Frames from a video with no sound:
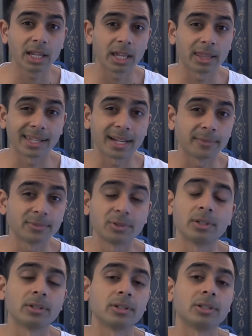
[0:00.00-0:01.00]
and then come to a
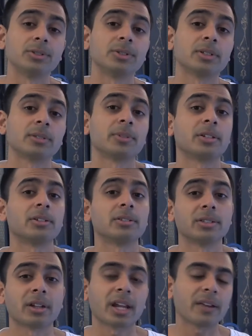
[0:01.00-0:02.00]
conclusion because
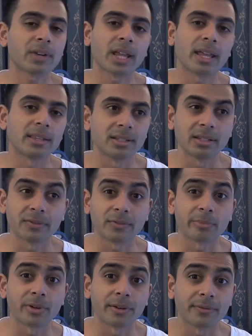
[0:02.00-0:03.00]
you know everyone has a
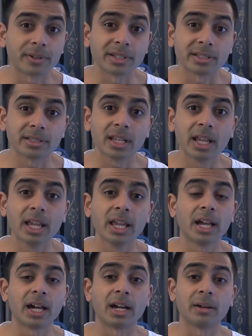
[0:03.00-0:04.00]
different preference
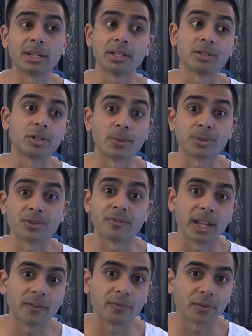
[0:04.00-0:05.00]
uh, in terms of
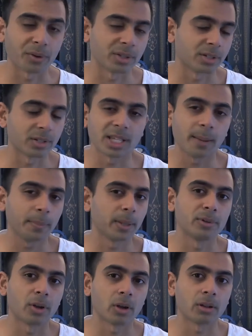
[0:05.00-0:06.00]
headphones. You know, some
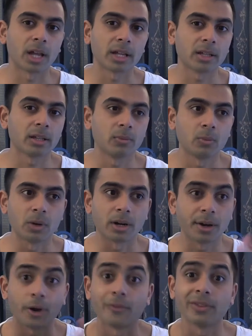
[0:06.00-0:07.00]
people don't like
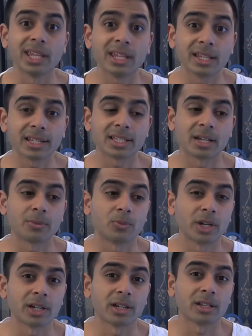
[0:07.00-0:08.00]
wearing over the ears, some
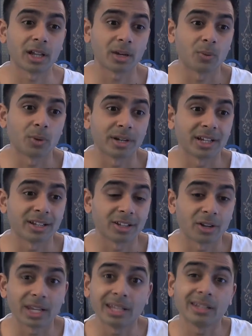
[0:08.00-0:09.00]
wear, like wearing you
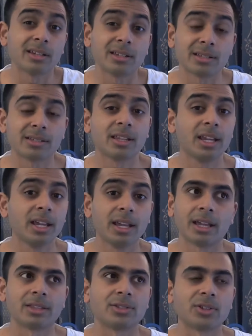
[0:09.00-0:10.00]
know in ears
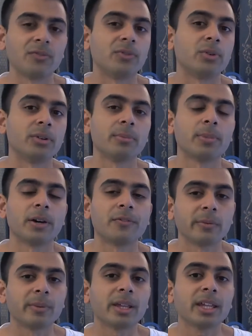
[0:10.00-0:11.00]
and so forth. But for
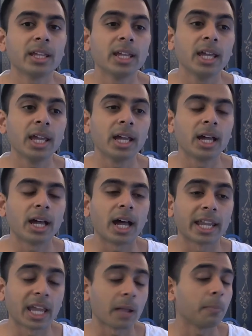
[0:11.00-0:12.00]
me,
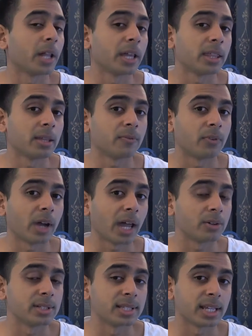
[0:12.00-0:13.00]
I can play them for
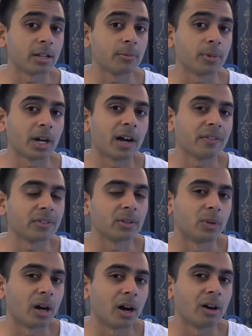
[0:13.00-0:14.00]
hours in, but after a
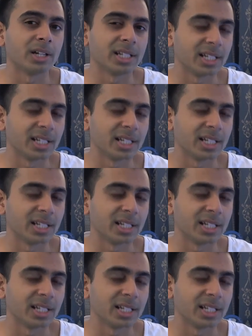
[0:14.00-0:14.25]
while,